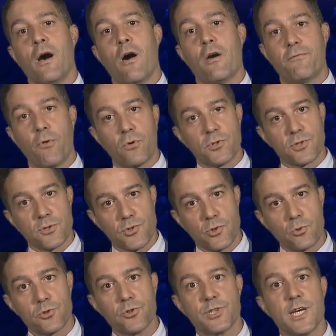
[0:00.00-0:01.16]
are focused on
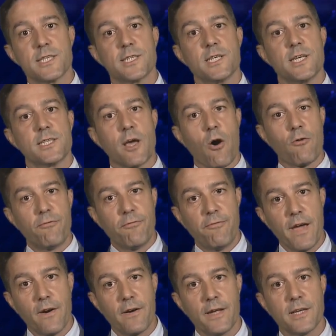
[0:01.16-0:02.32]
social justice, on
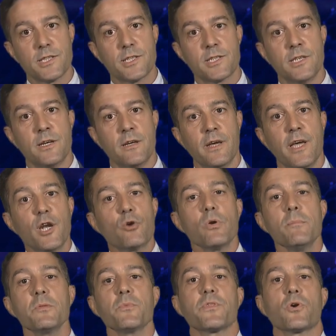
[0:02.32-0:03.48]
fairness, in
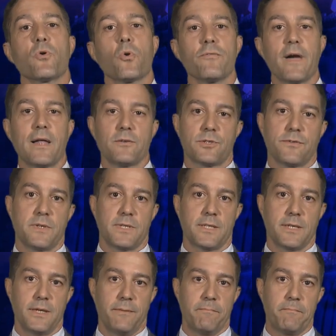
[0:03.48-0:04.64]
agreement with the core values of this
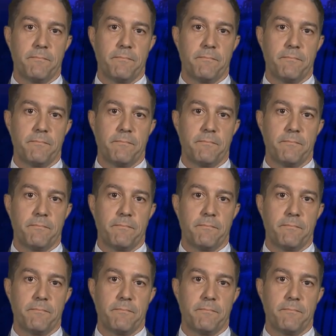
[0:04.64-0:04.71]
city.